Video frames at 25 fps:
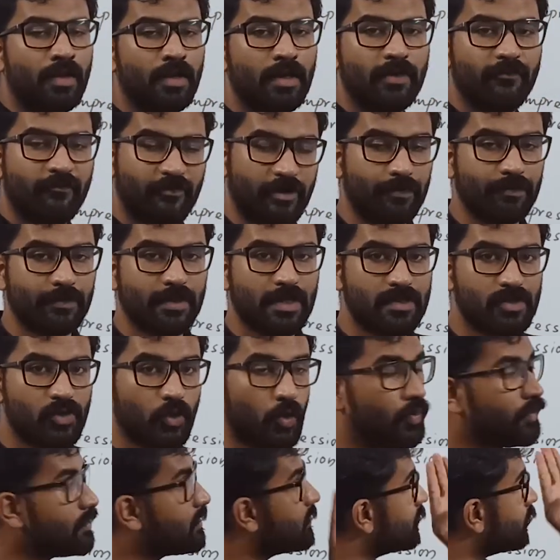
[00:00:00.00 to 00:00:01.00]
from the
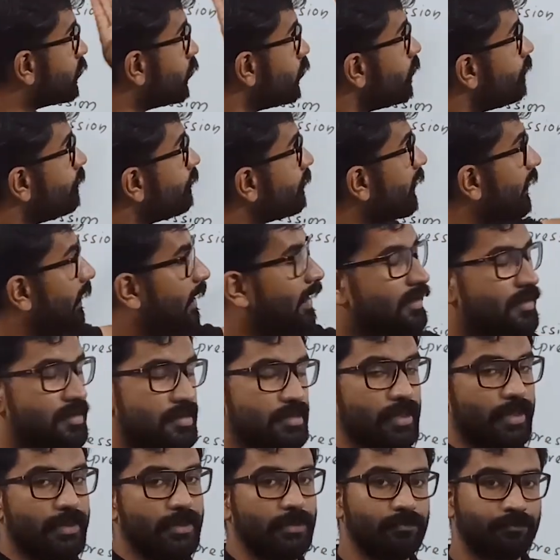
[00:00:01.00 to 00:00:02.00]
source to
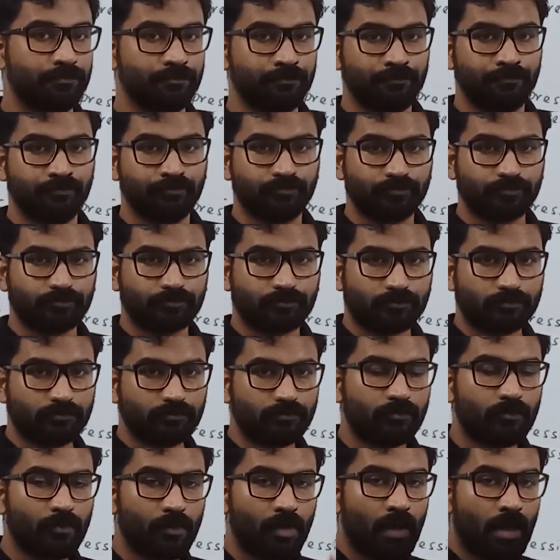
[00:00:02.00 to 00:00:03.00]
inside.
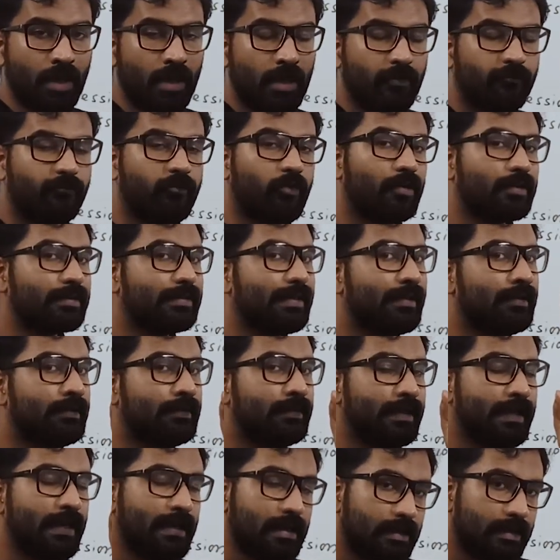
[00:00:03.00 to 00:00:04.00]
For the
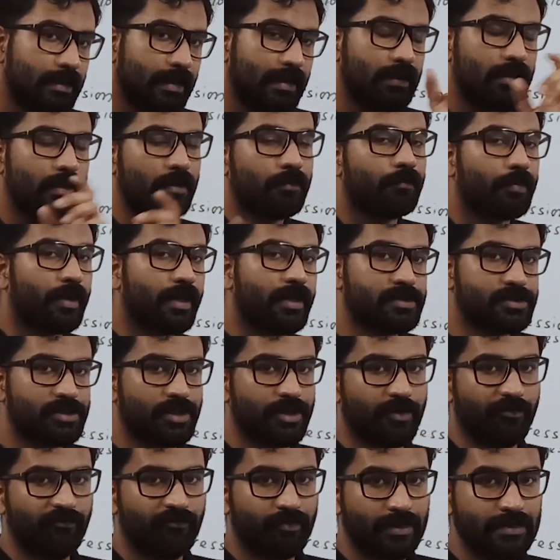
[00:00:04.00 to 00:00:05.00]
DT temperature
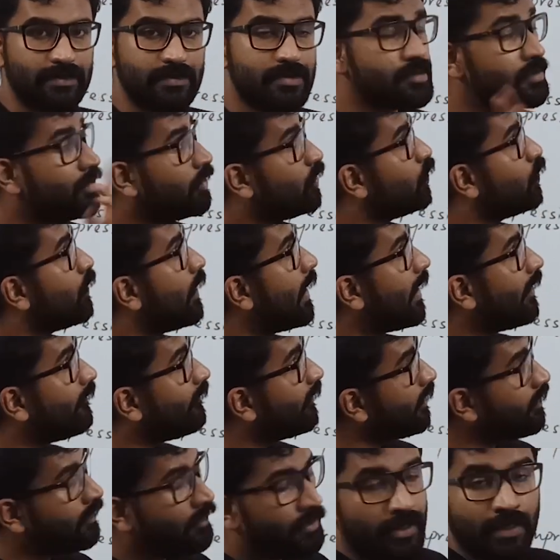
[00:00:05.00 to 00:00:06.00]
difference, you have
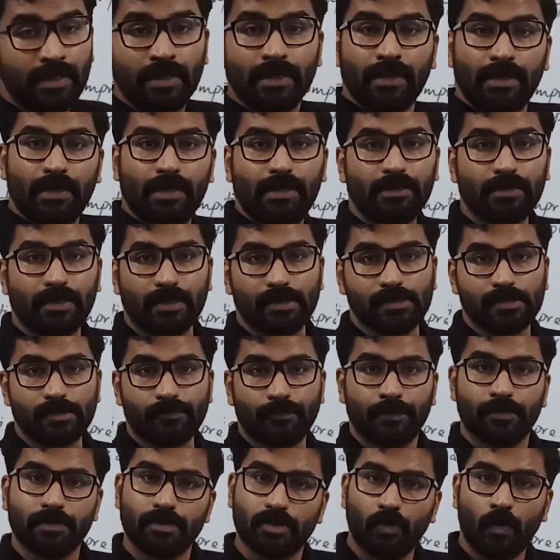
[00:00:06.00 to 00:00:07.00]
a heat
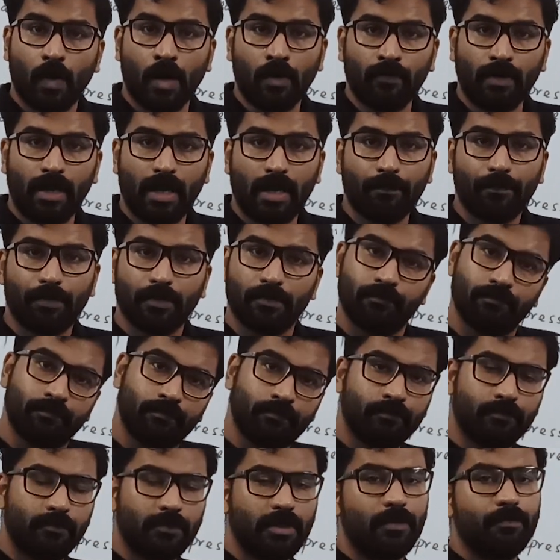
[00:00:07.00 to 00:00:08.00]
transfer. So what will
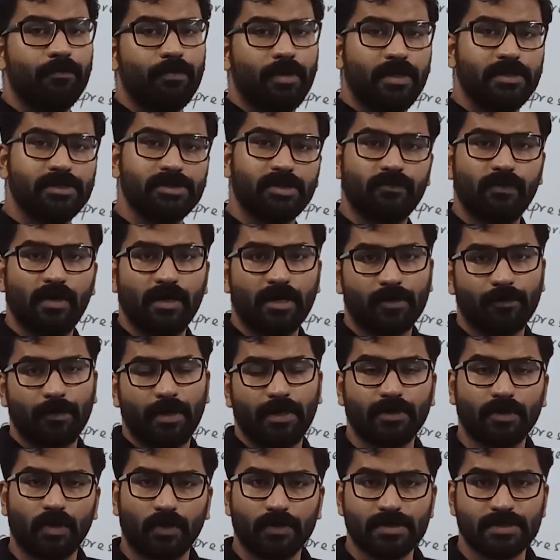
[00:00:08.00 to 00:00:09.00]
happen? Temperature will remain
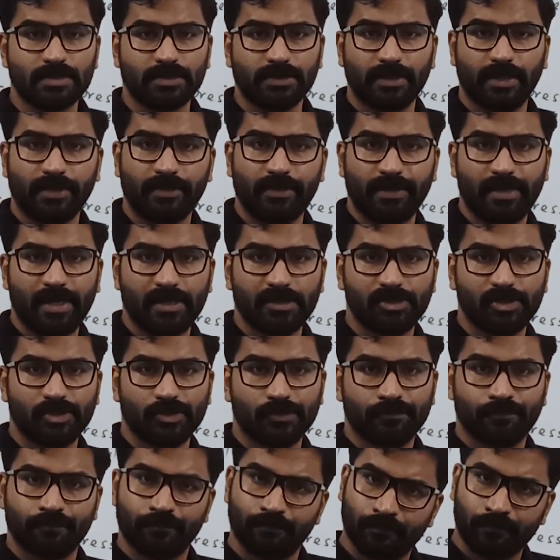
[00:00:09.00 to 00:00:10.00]
constant at TH.
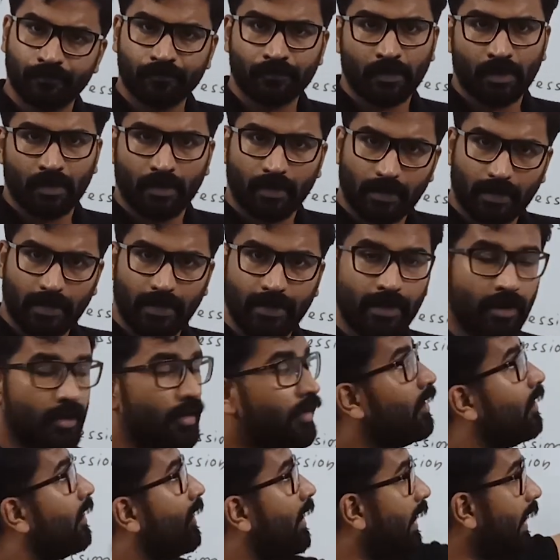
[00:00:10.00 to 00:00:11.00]

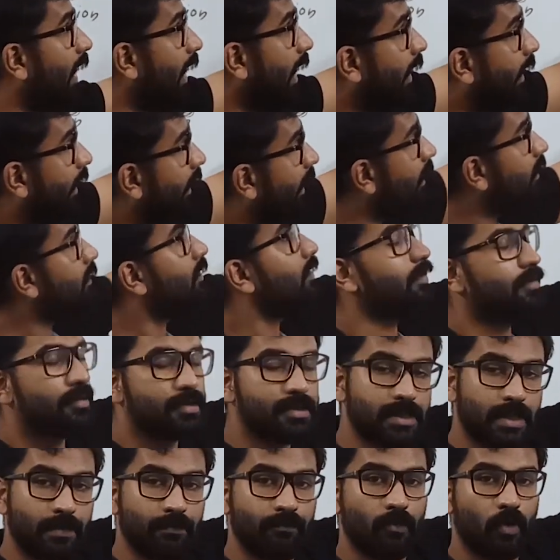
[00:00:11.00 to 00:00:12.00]
Clear? Again
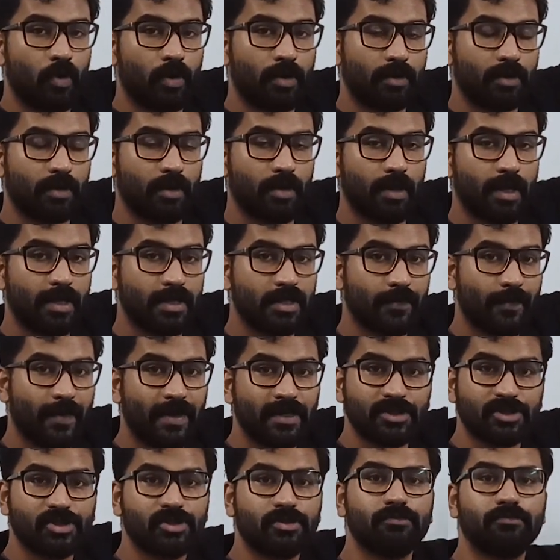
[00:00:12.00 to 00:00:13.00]
some more
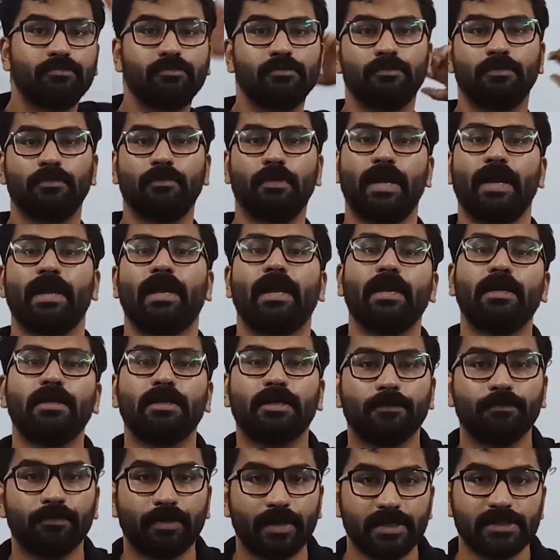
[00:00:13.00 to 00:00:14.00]
expansion. Again
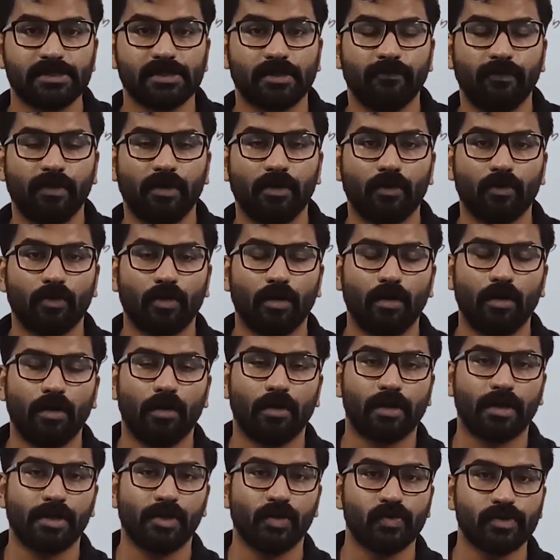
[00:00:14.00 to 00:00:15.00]
temperature will
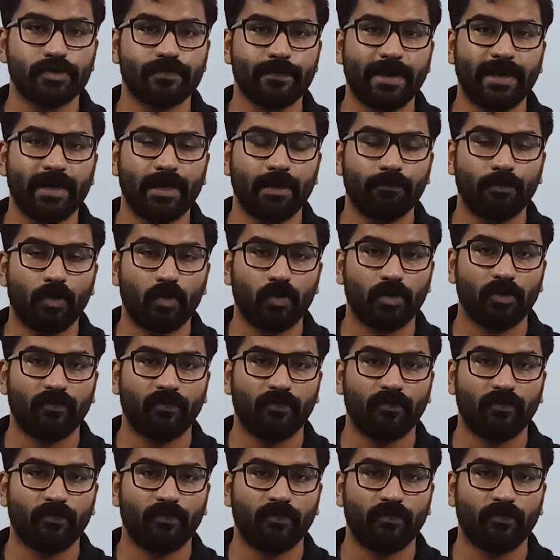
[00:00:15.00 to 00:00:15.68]
reduce by an amount of